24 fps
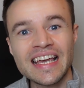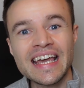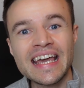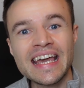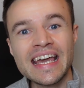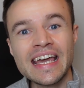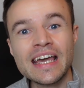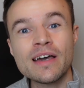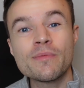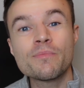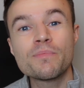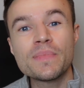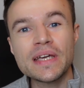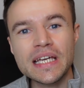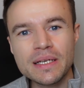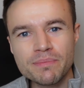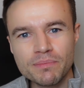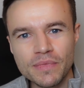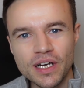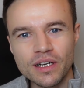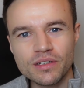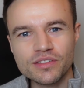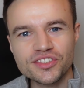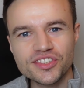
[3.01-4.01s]
hit a big
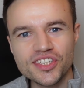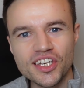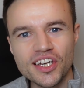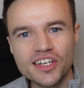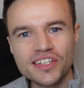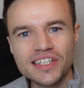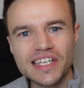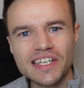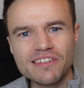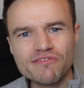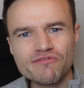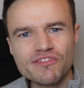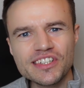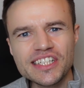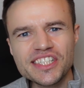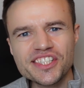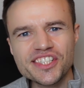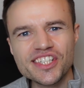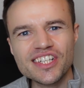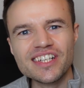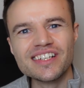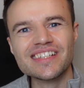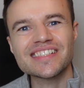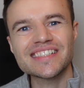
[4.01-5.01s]
milestone in
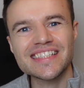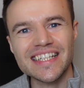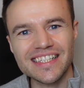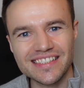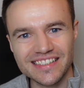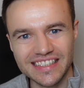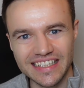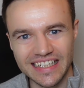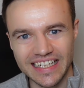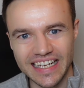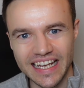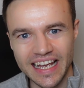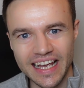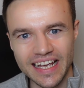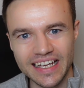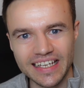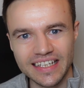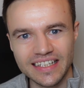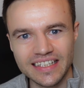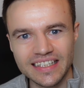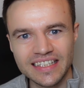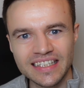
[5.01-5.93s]
reaching 60k.